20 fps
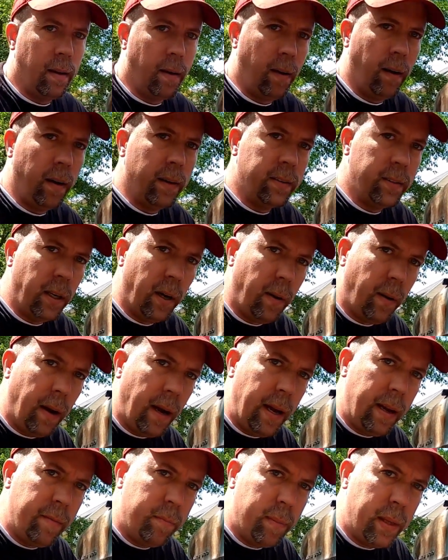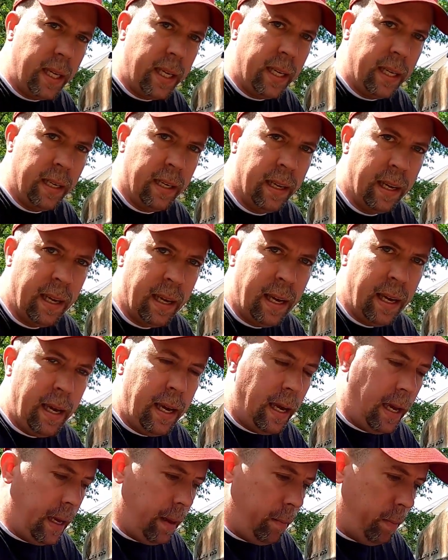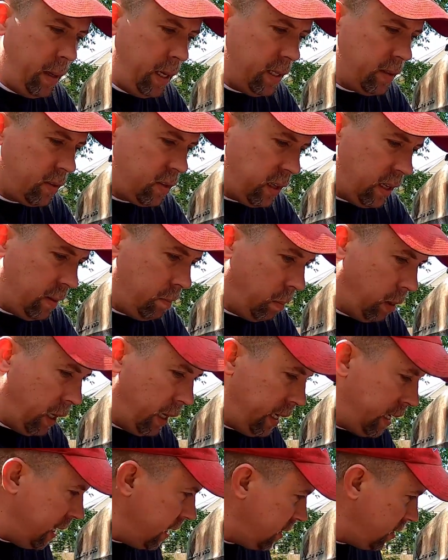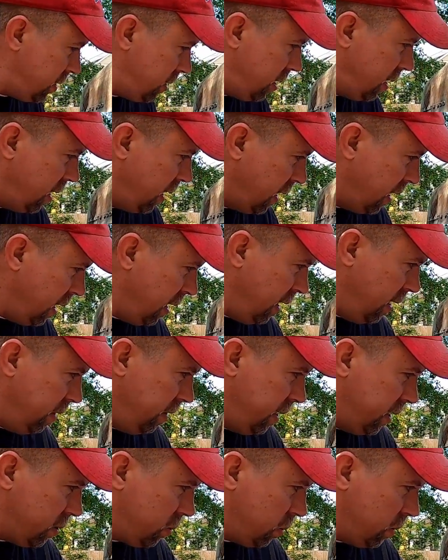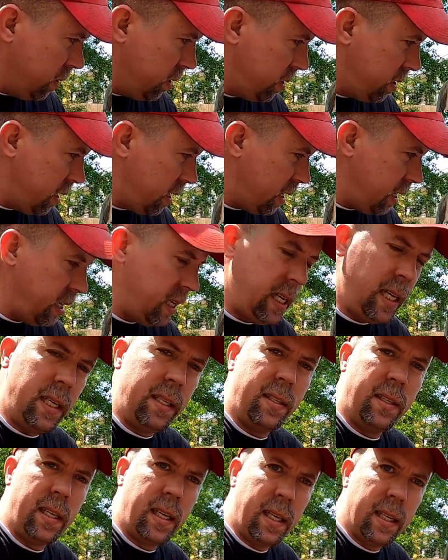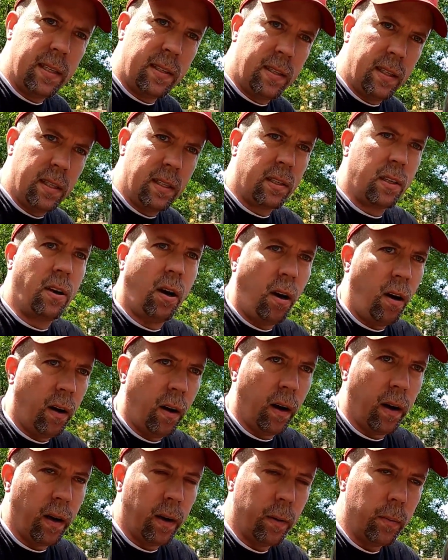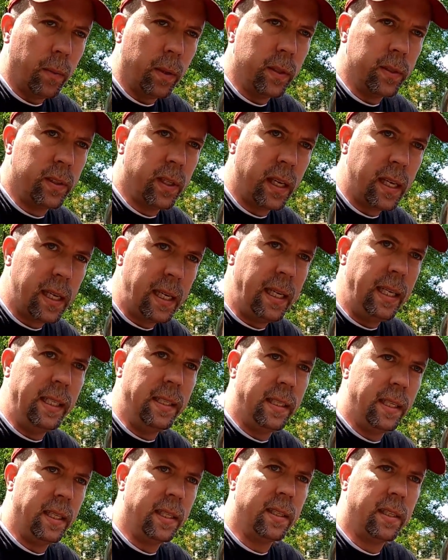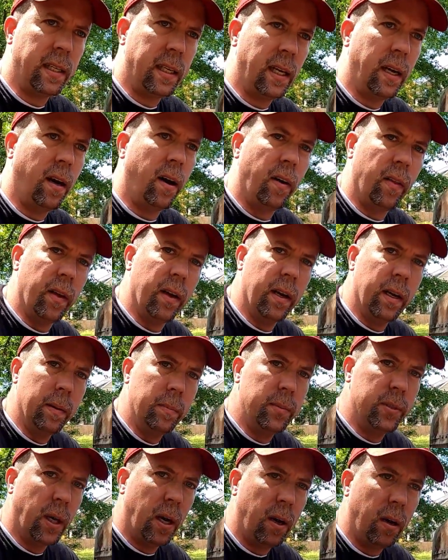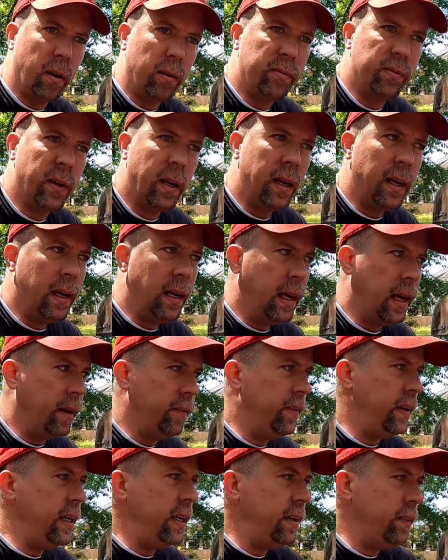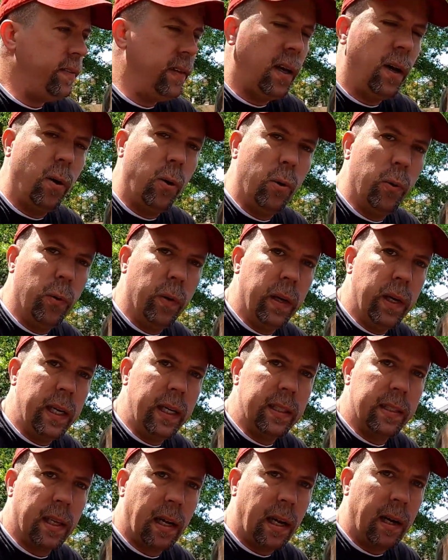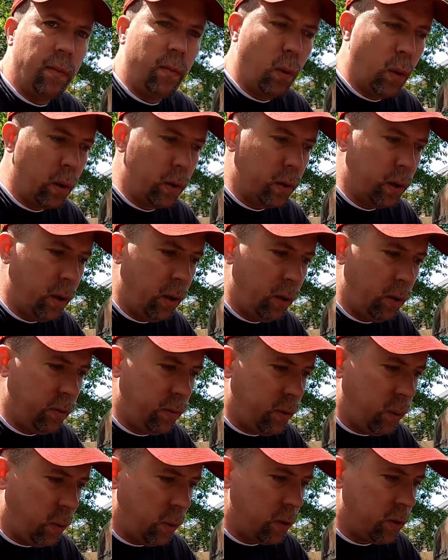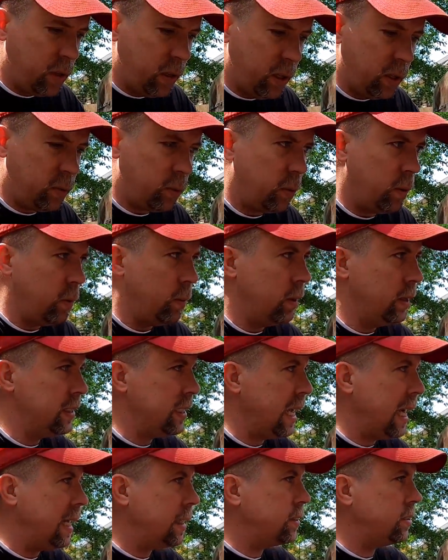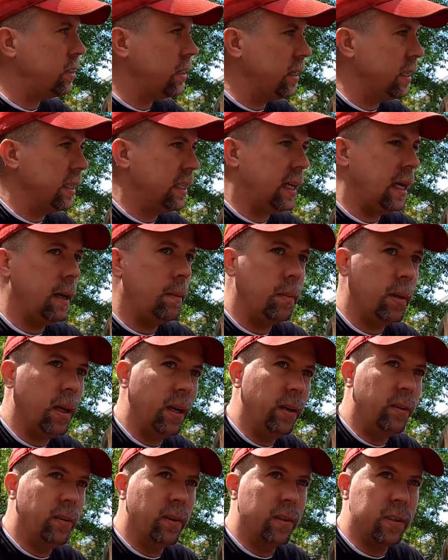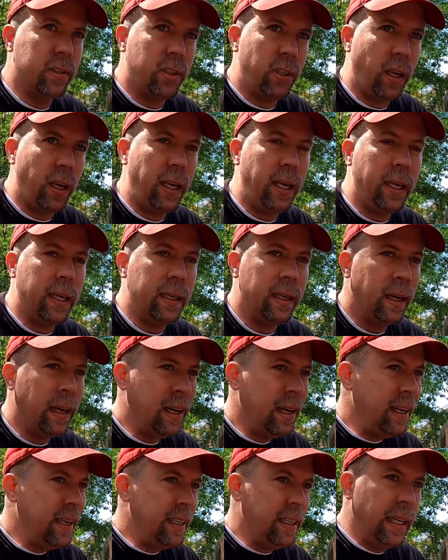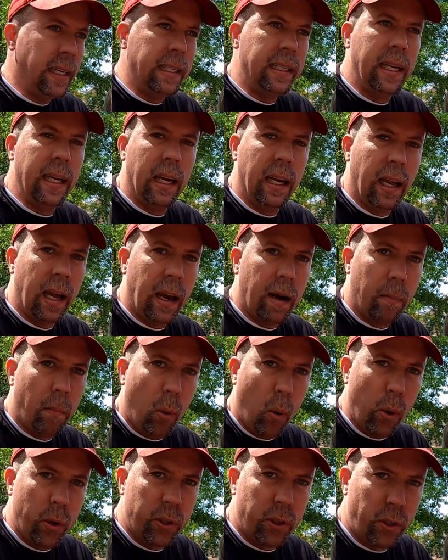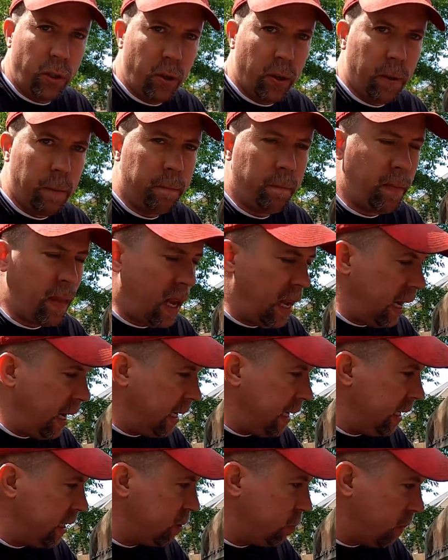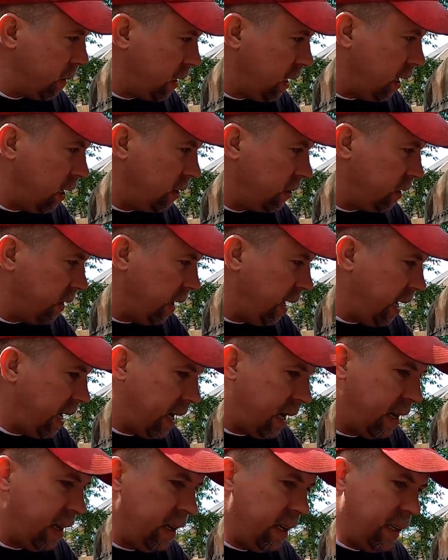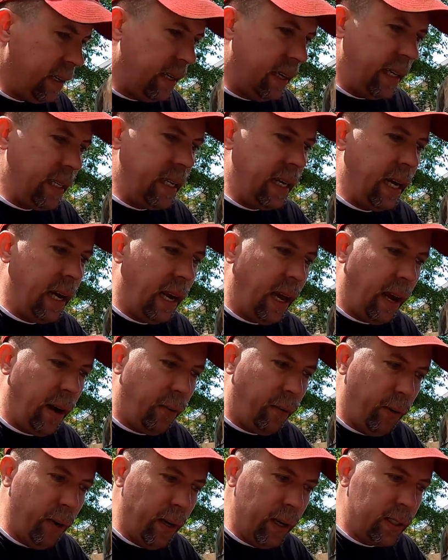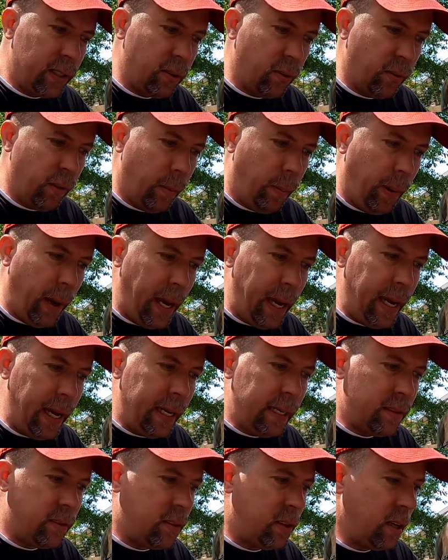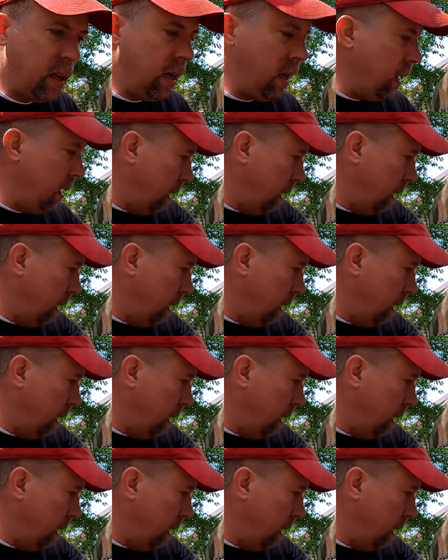All right, y'all, I have been immensely blessed. This was the easiest, this car was the easiest to get all the hubs off of any of the old rigs that I've worked on. Of course, this one was actually kept under a shed. Didn't get a lot of moisture, and I guess because of that, didn't get a lot of rust on the pads.